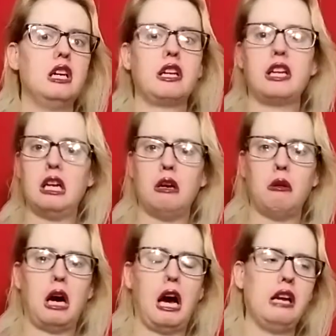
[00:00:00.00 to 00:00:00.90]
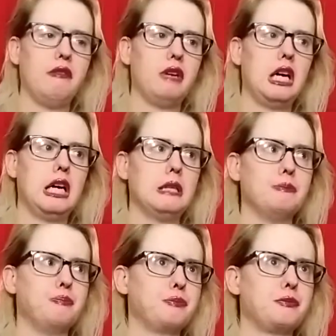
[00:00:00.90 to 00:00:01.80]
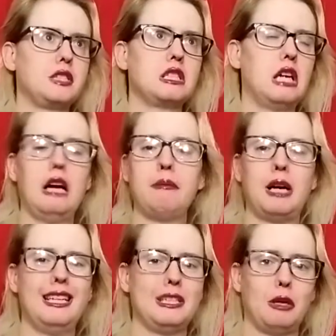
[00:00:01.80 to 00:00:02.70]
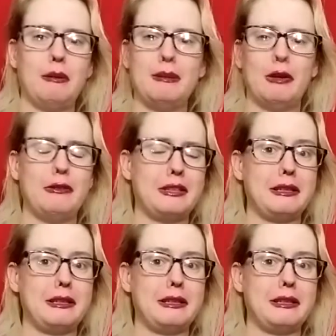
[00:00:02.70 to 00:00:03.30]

You know, I um, I buy so many movies,